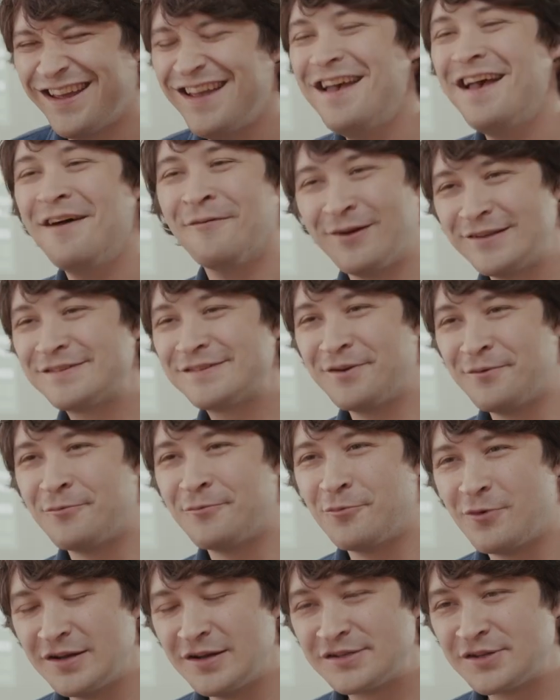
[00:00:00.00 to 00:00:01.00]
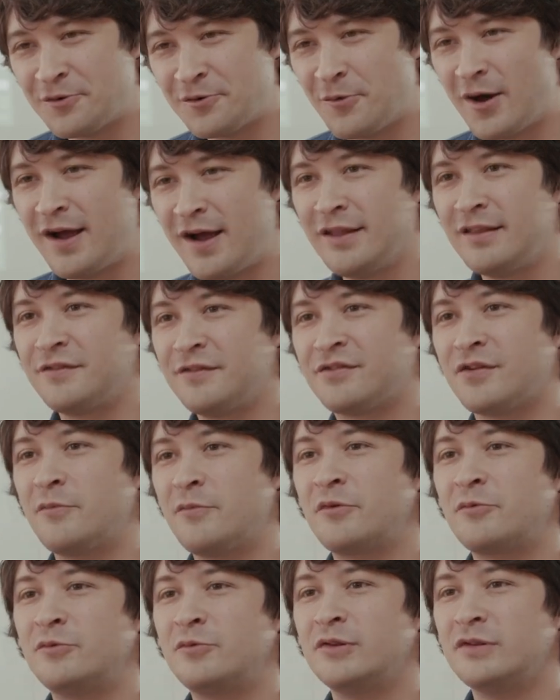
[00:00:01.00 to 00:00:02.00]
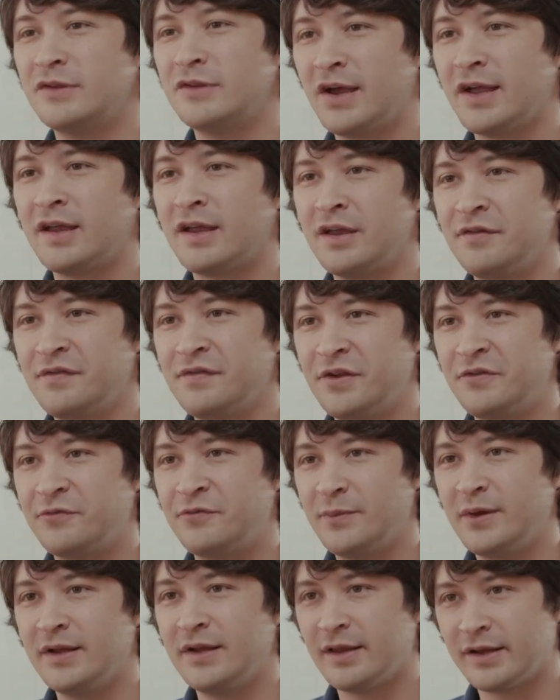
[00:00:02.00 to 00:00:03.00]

Once in a while, that someone will like convince me,